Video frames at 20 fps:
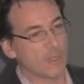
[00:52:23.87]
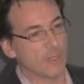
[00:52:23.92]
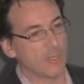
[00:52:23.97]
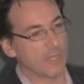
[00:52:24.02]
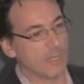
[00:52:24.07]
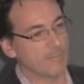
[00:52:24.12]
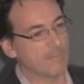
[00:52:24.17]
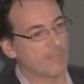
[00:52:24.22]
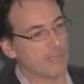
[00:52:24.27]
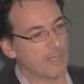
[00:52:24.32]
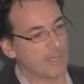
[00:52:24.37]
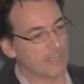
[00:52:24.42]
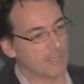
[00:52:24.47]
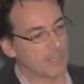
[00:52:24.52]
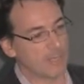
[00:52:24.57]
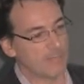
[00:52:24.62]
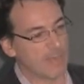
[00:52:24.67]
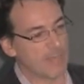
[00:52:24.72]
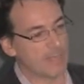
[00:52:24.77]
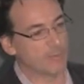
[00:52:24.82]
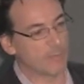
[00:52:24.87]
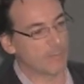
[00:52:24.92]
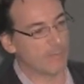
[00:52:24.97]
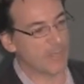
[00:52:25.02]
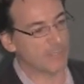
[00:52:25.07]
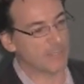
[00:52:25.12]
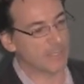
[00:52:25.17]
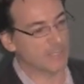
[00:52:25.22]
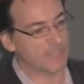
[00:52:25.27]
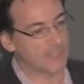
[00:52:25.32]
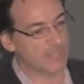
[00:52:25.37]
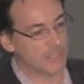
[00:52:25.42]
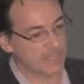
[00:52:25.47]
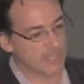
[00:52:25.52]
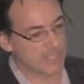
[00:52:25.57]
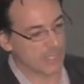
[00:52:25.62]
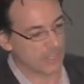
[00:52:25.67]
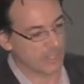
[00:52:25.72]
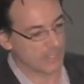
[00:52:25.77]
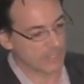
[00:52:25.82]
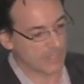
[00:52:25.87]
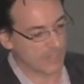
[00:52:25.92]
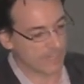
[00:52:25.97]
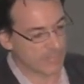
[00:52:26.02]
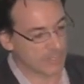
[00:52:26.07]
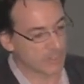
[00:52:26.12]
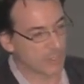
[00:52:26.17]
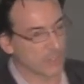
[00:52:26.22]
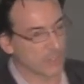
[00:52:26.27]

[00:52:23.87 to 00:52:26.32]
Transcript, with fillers: There is a company called Alderaman